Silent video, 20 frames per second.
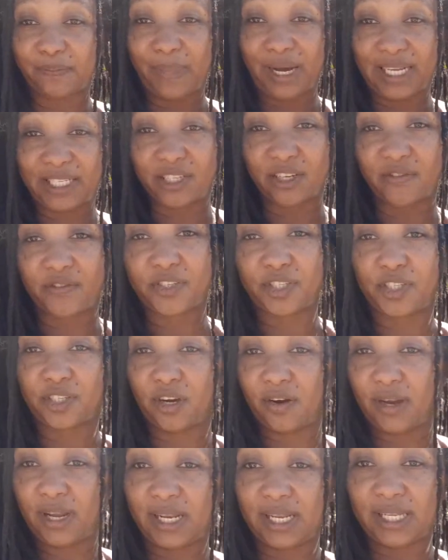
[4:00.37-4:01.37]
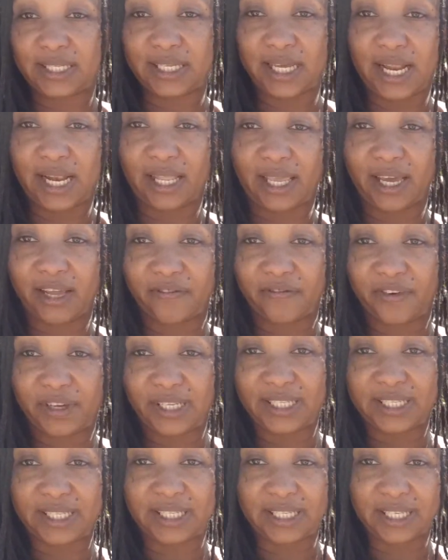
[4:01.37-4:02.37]
batch of sorrel that I'll get for
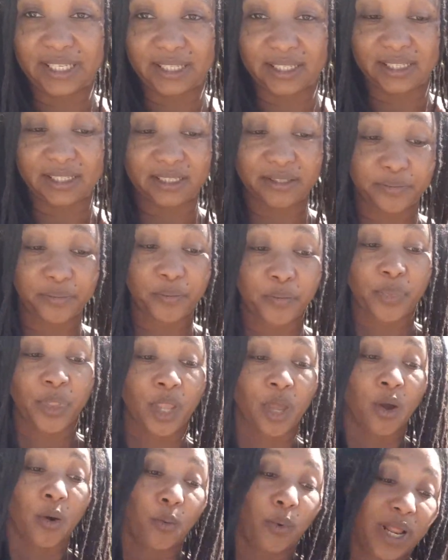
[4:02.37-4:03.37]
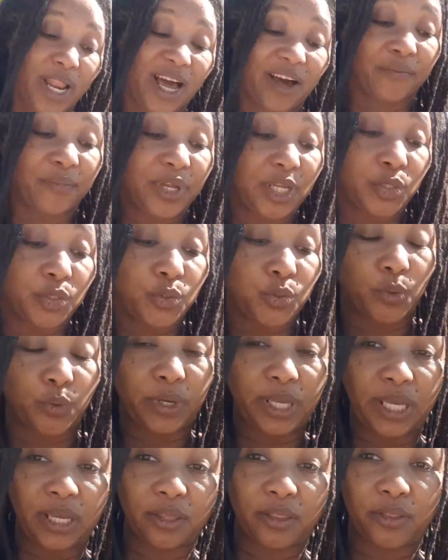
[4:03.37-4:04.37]
the season. What I've been
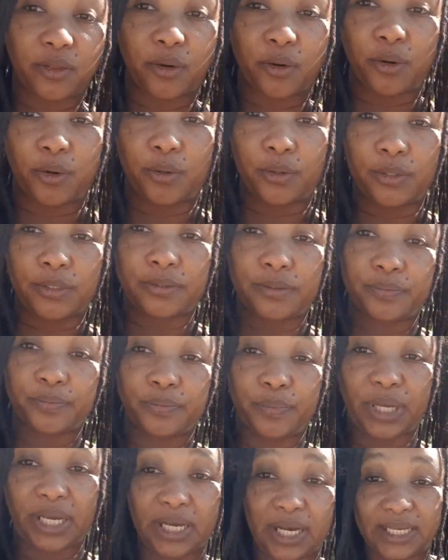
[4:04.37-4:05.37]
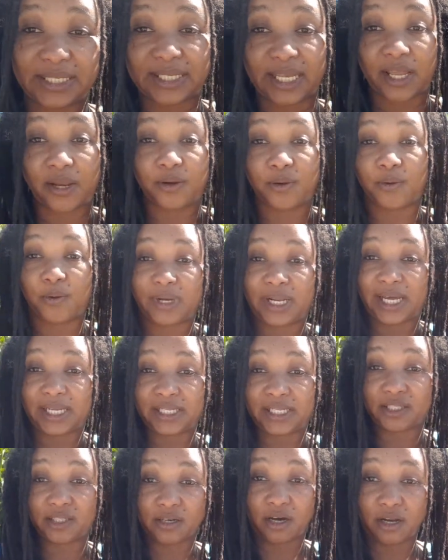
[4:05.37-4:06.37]
doing though, because I know that
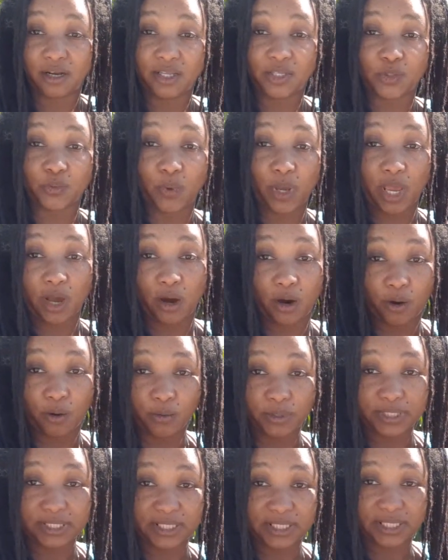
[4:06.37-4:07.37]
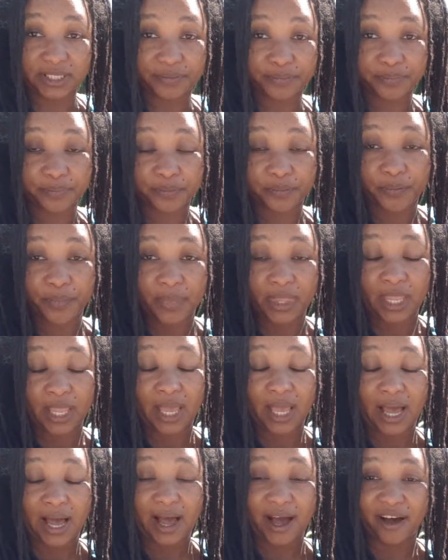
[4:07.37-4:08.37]
it's on its way out,
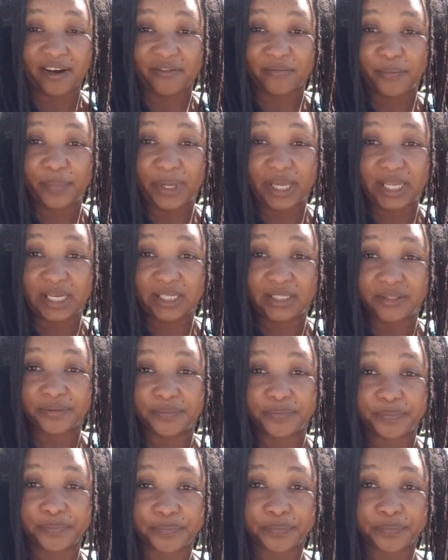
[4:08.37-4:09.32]
I've been,